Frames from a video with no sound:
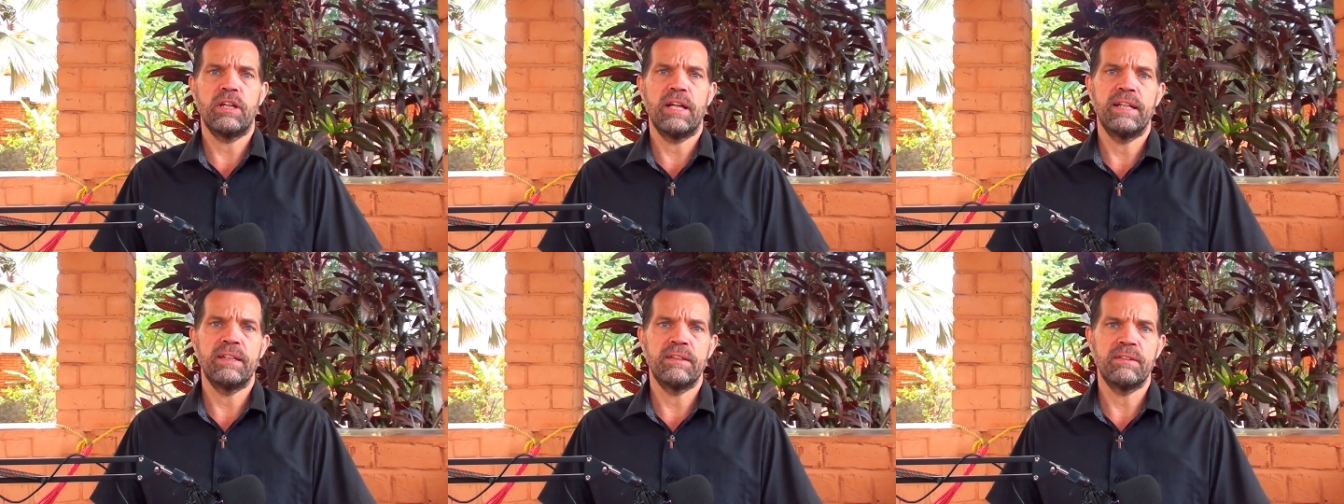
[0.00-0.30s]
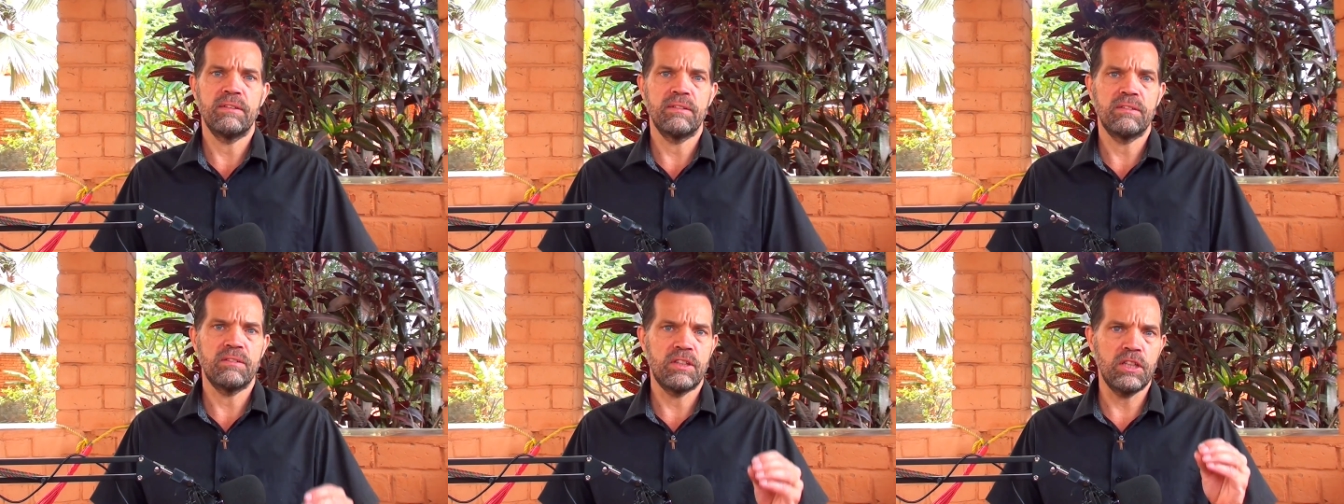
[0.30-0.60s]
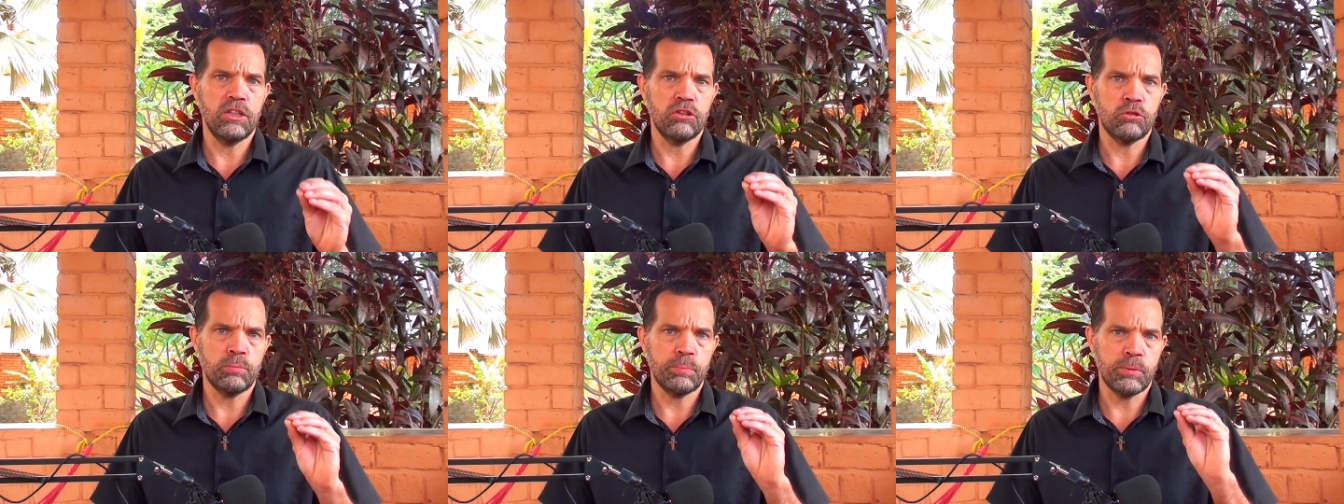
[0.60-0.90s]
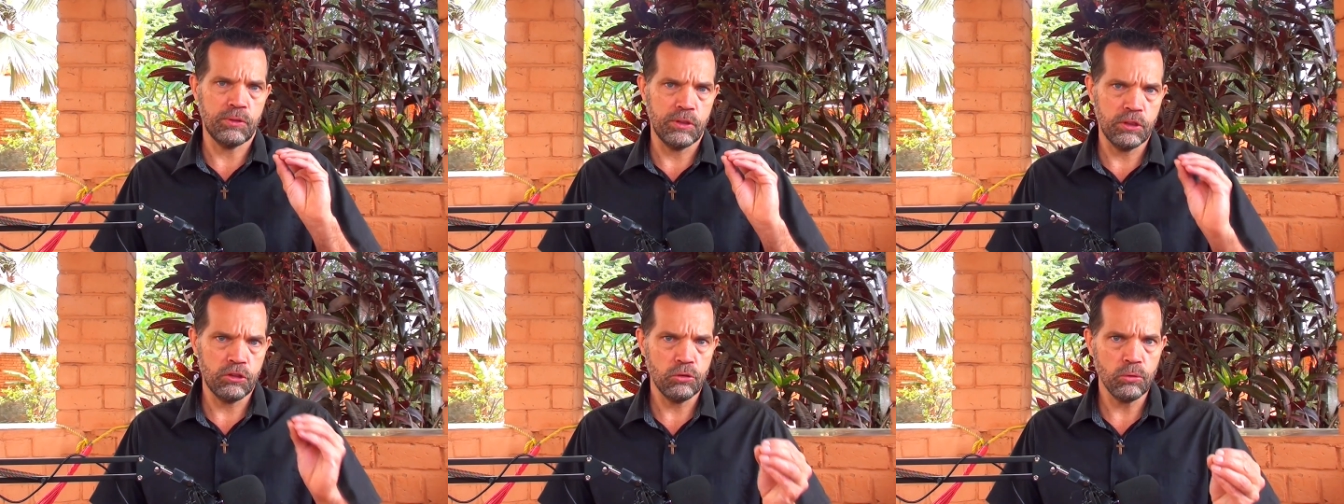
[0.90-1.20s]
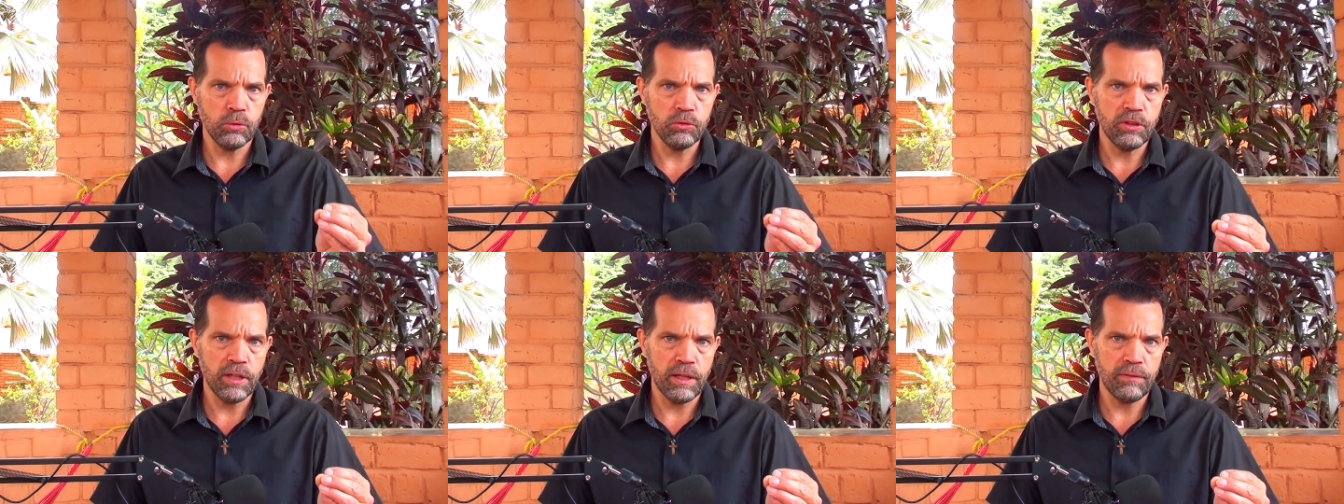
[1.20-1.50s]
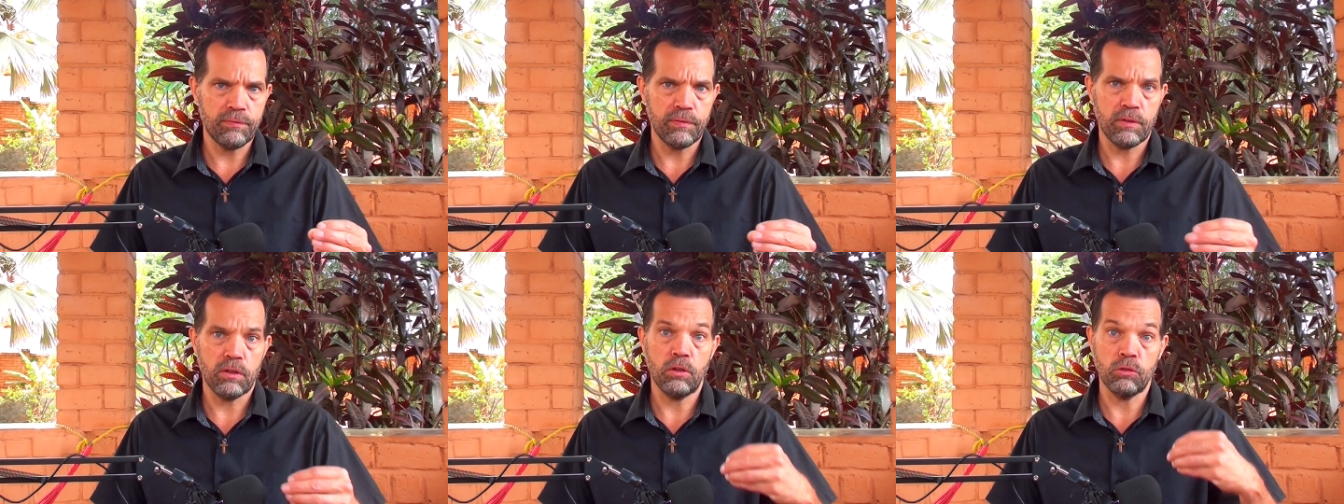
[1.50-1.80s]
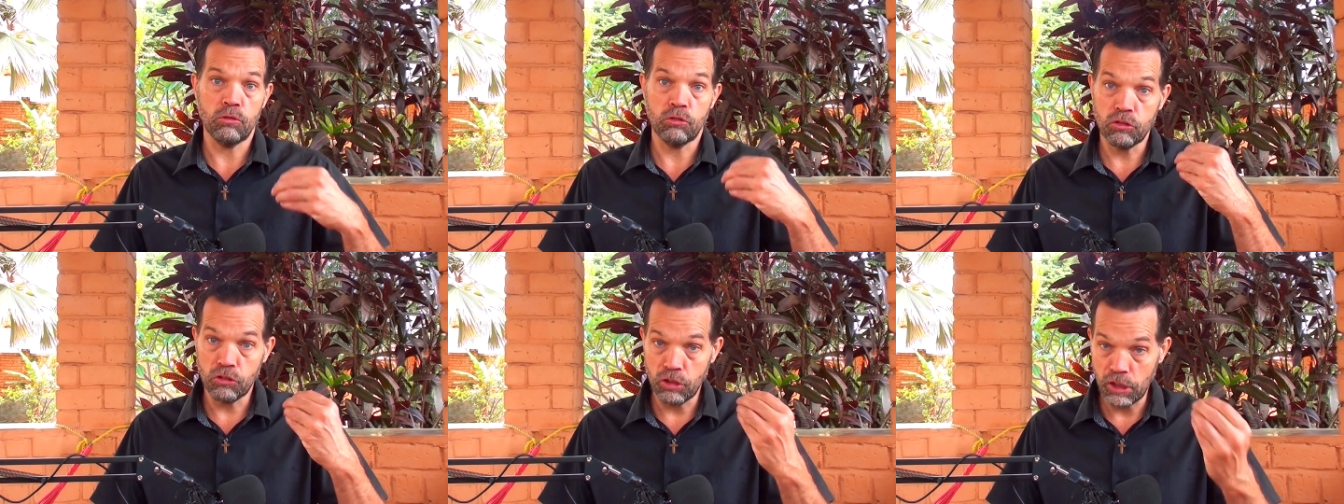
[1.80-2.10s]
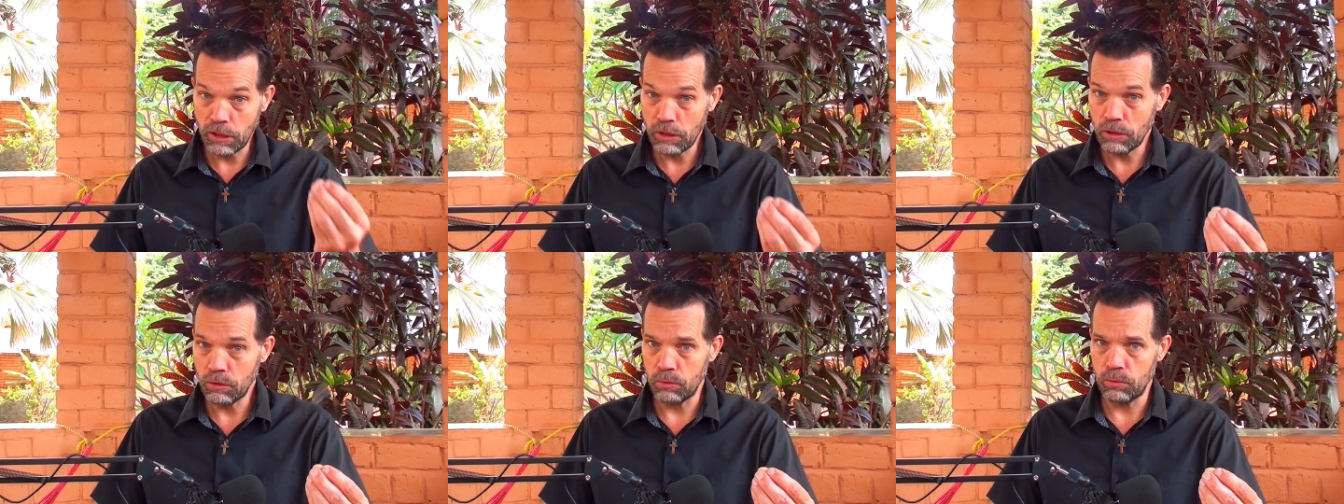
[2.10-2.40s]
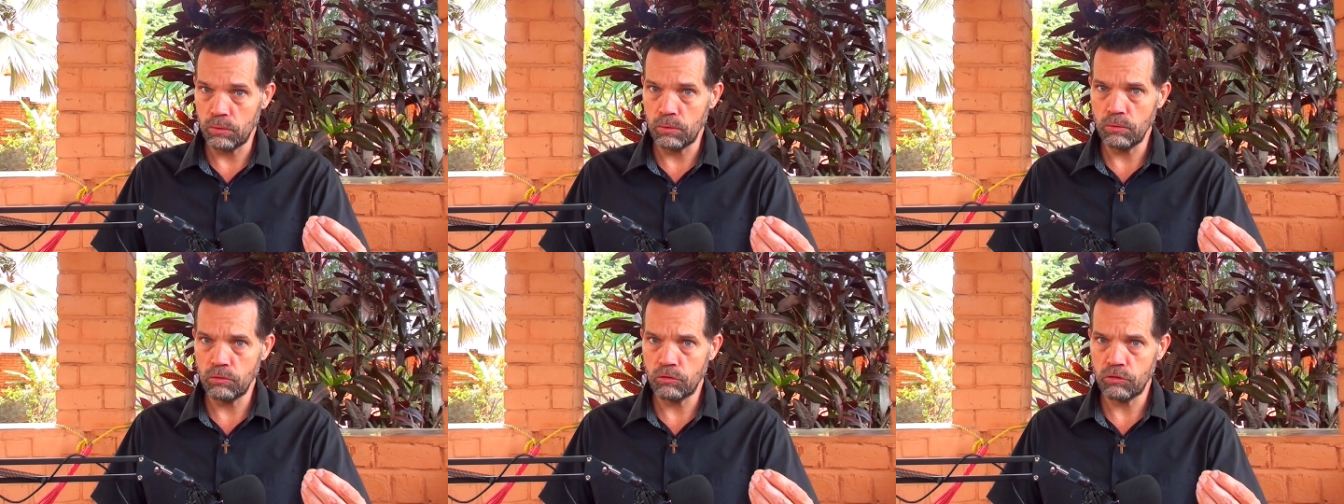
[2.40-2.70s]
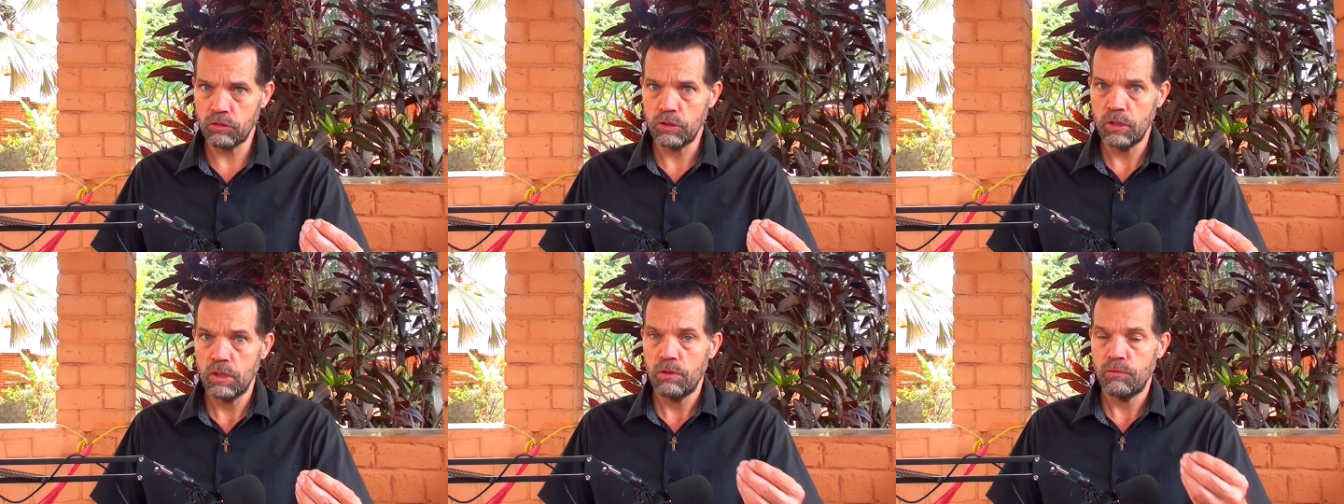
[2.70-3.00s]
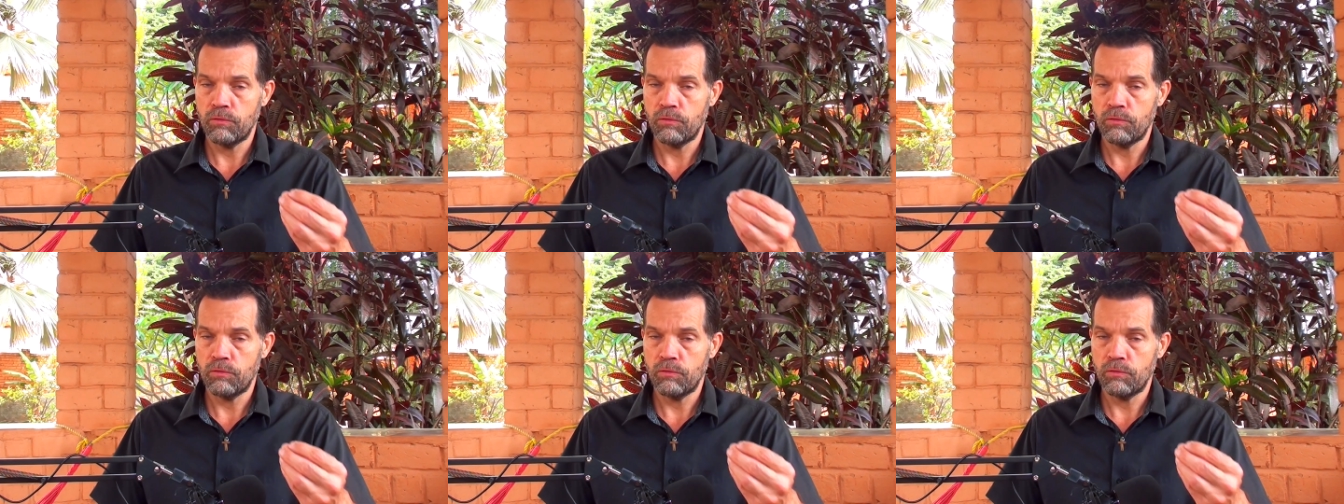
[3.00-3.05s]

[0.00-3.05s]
And this spiritual death continues